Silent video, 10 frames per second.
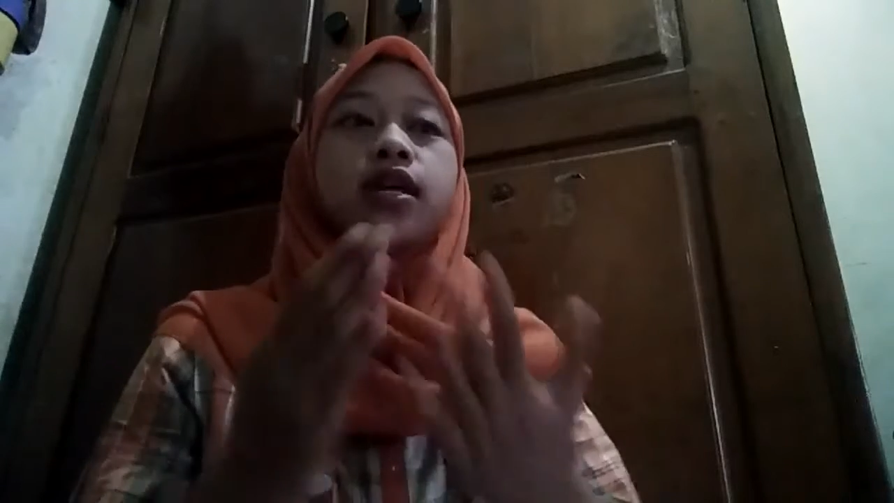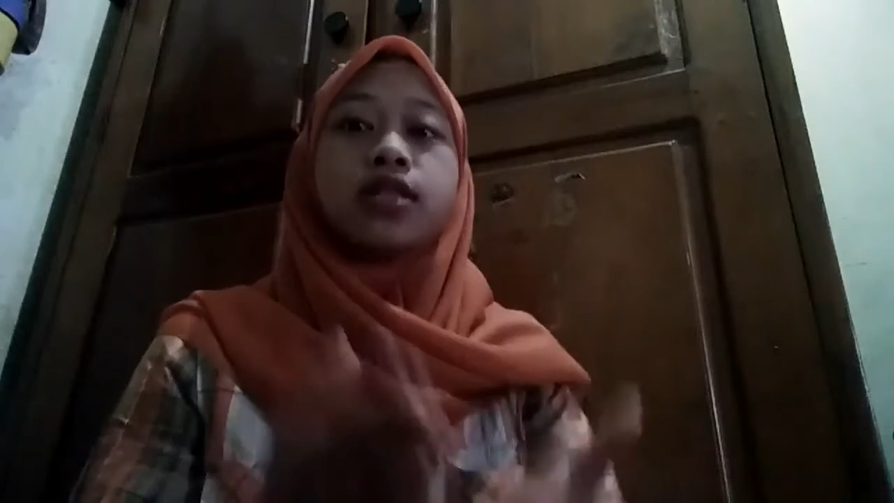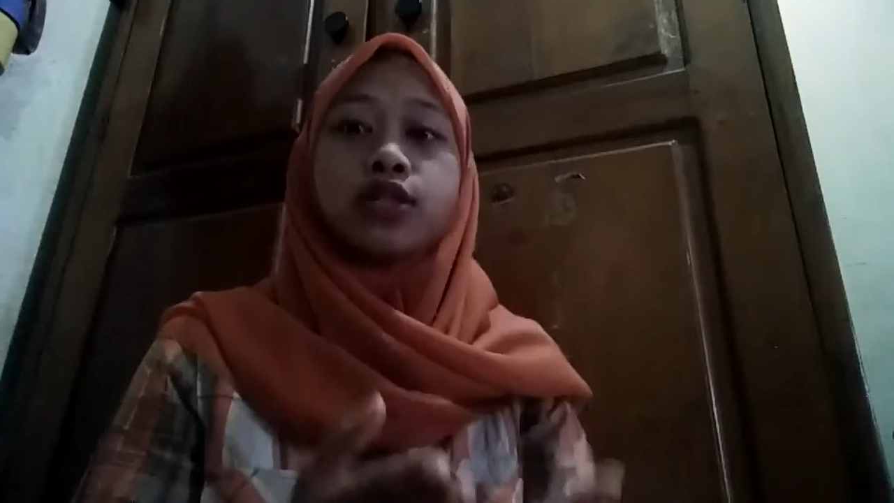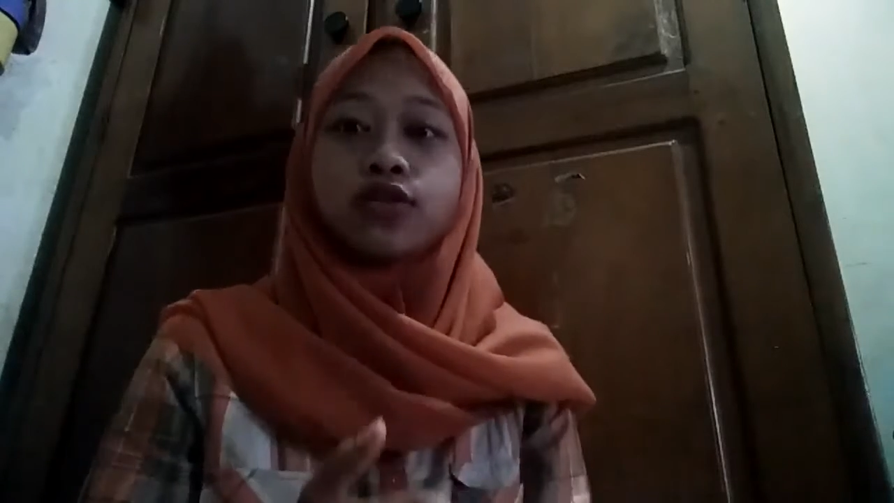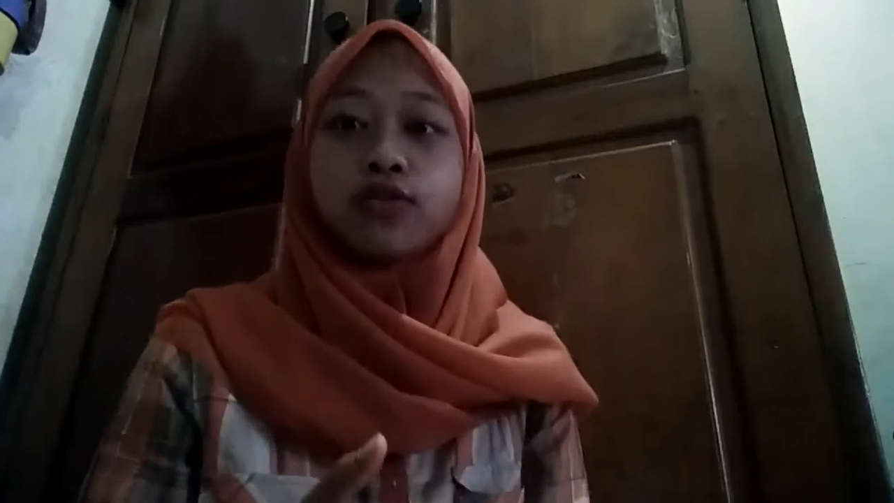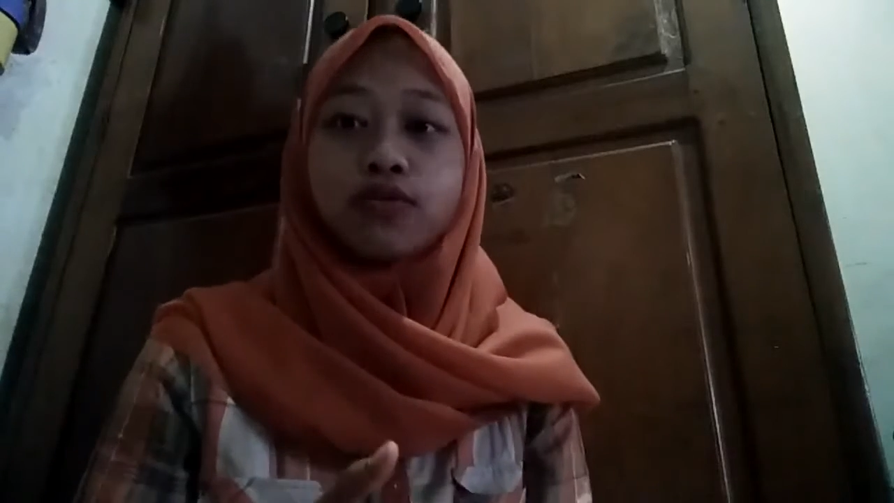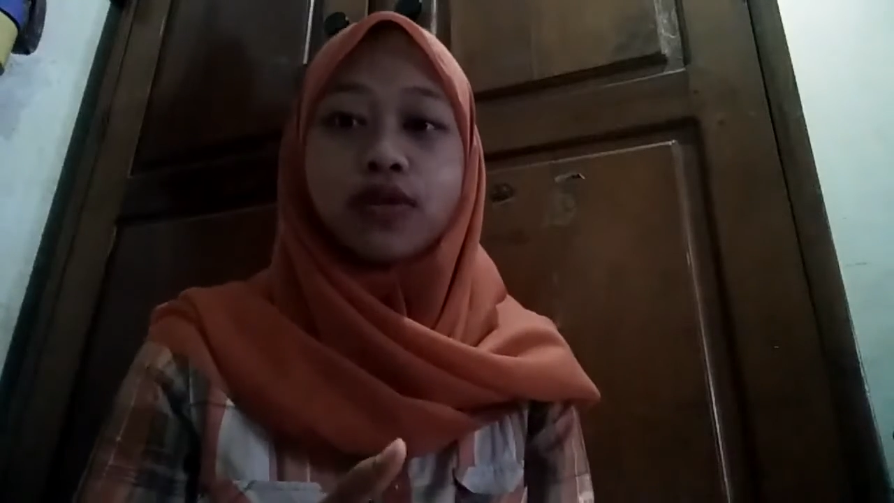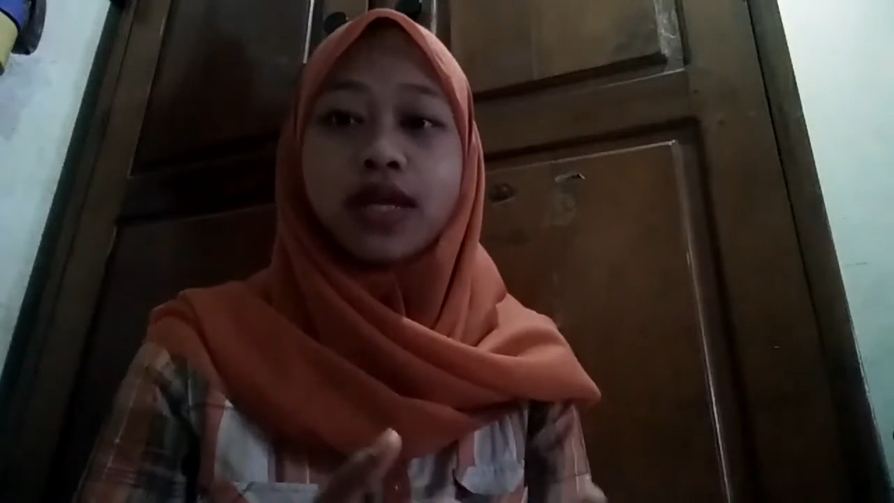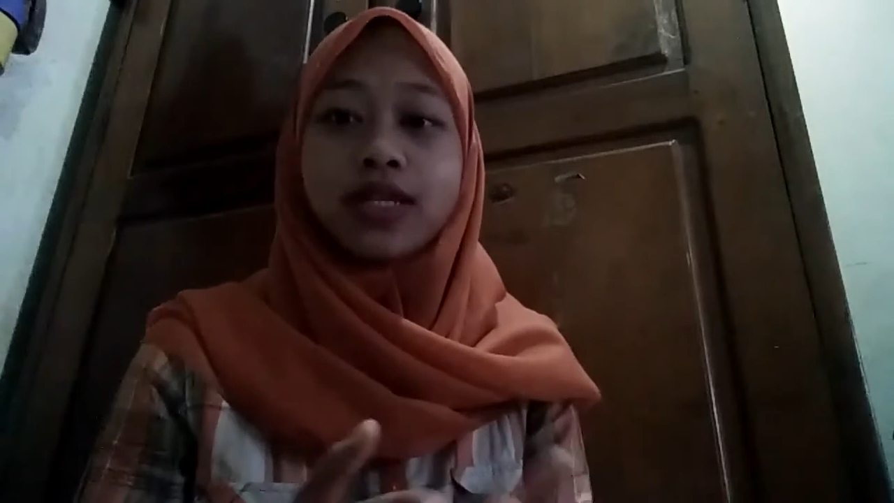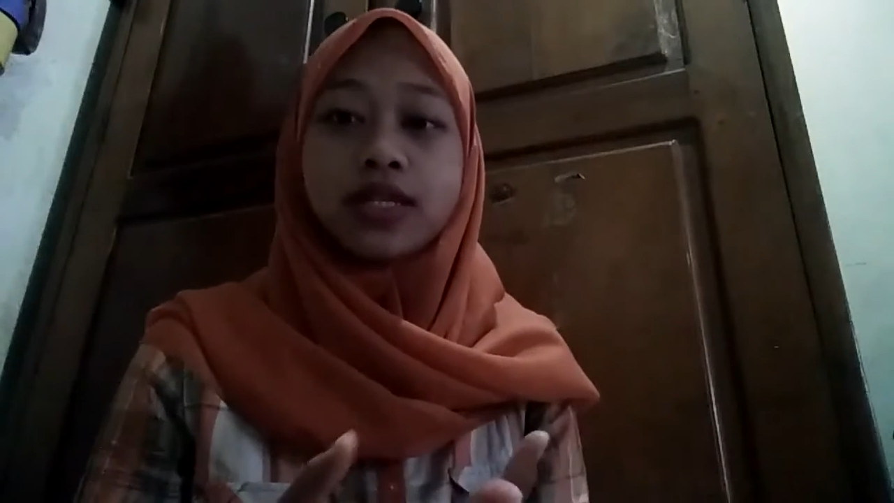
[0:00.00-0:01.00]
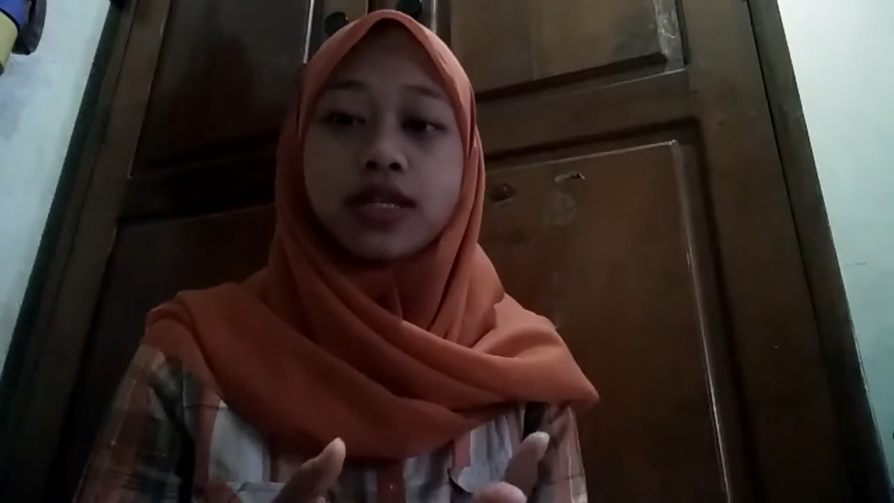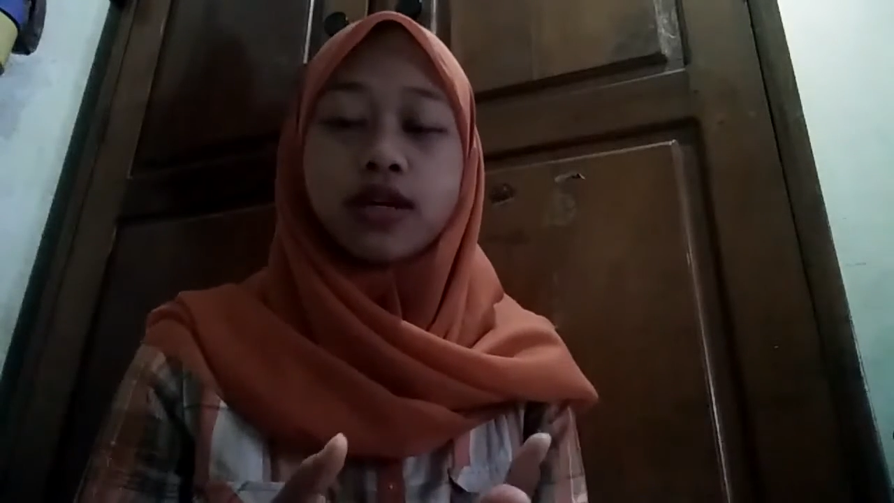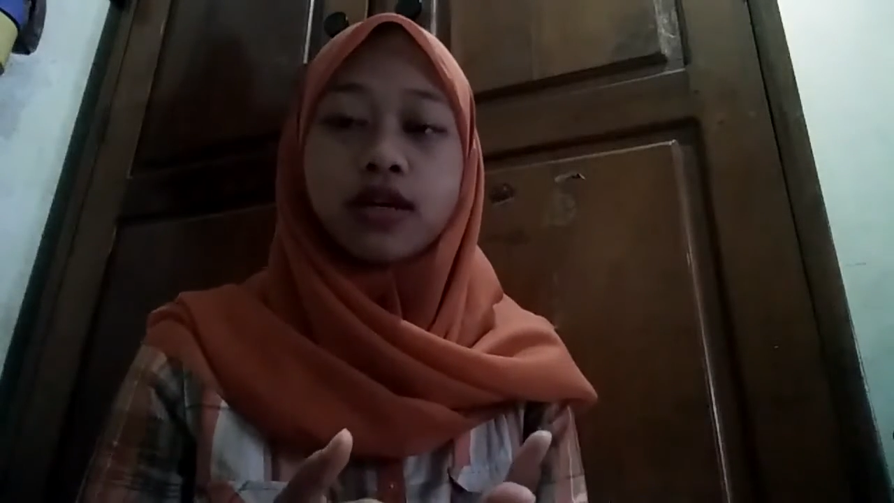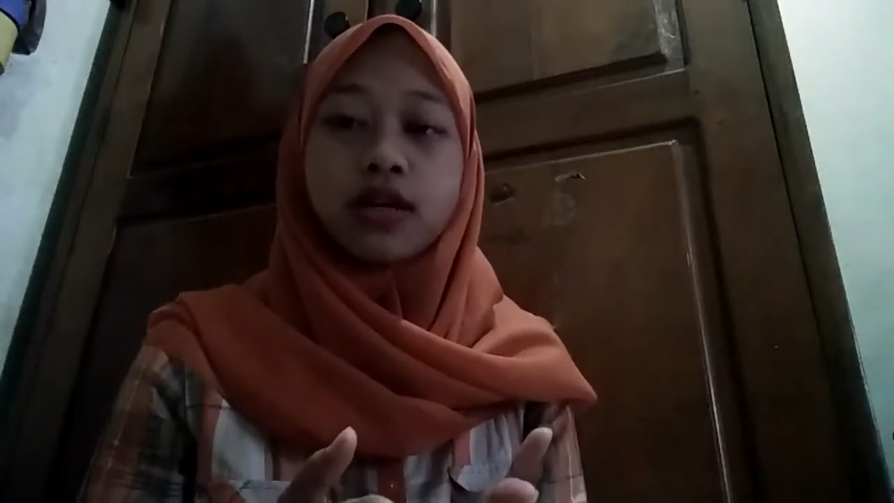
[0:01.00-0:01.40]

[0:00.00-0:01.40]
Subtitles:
it's